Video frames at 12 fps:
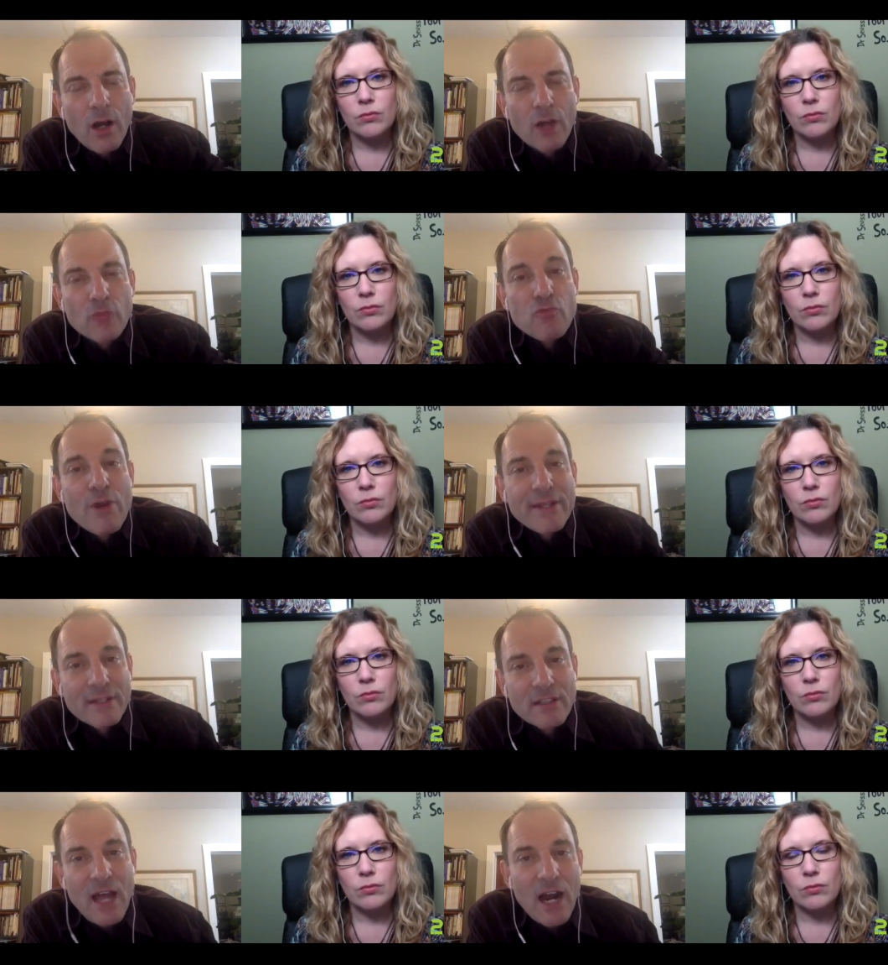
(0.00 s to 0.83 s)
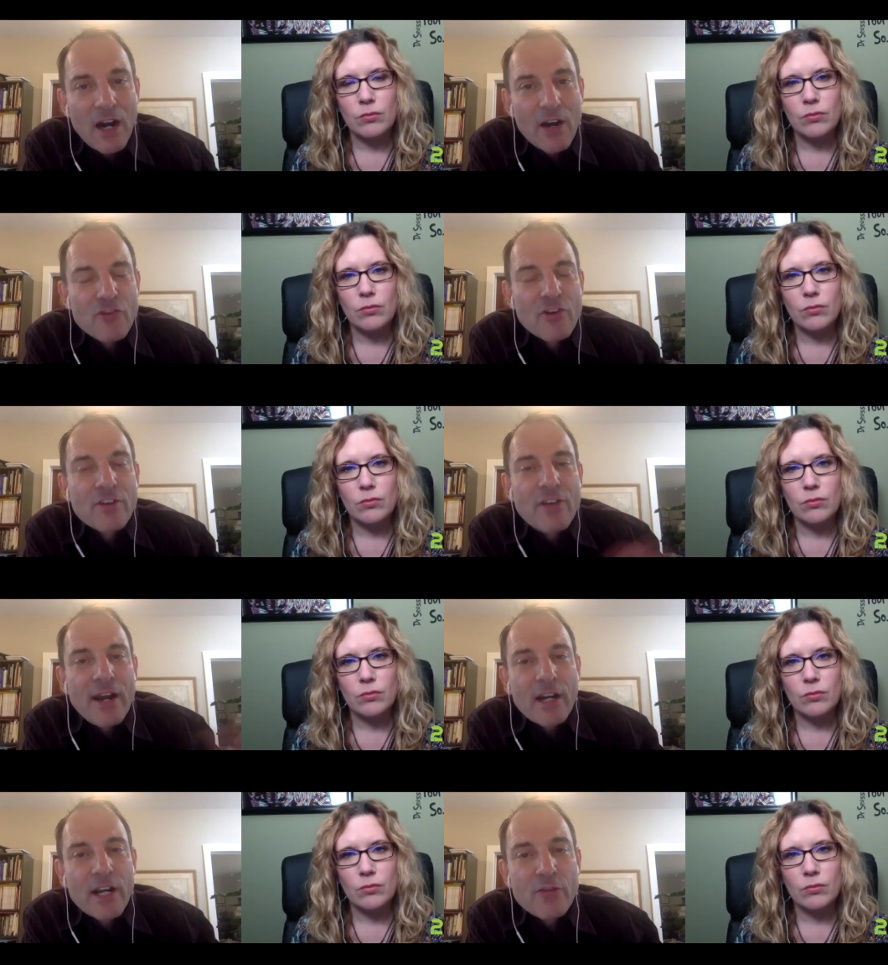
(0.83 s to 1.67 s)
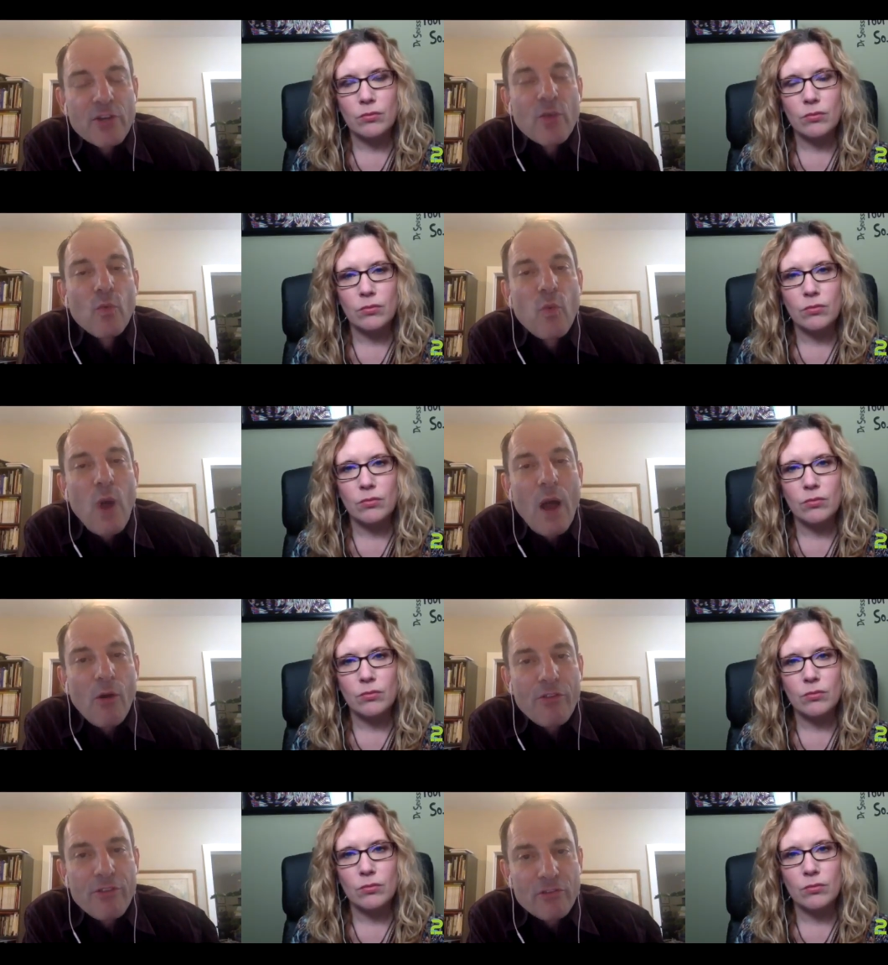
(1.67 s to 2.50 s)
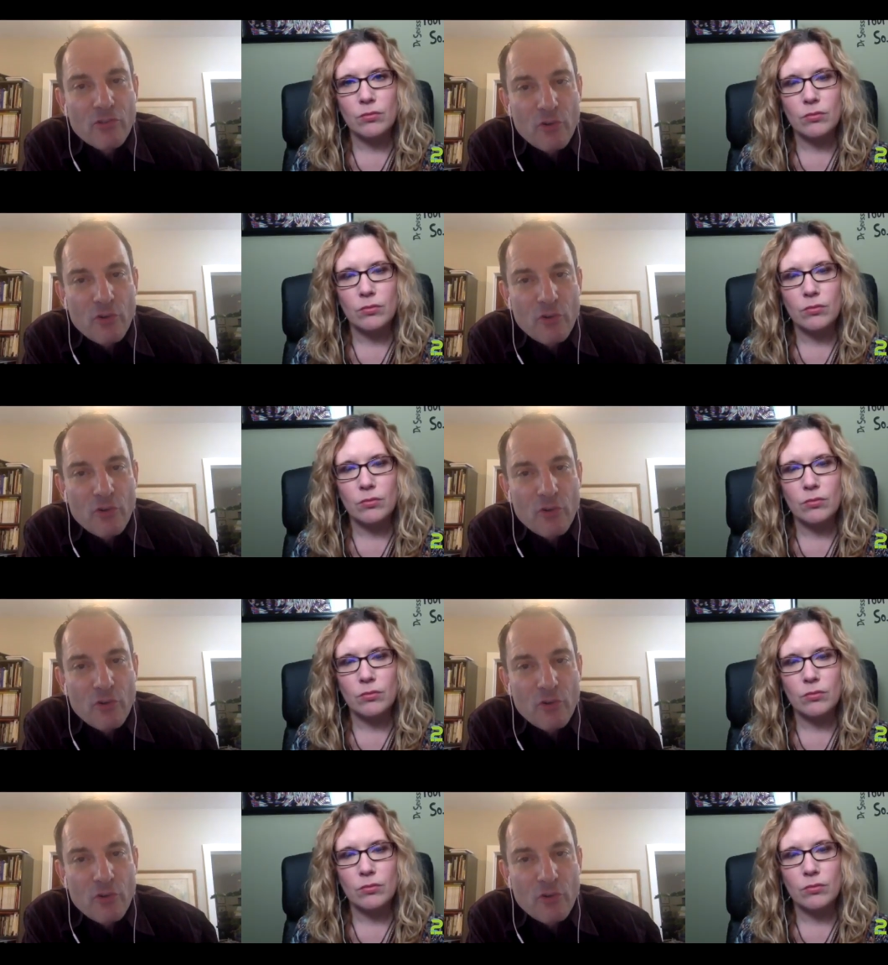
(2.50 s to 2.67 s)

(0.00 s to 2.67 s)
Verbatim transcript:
Speaker 1: writ large an entire country wealth is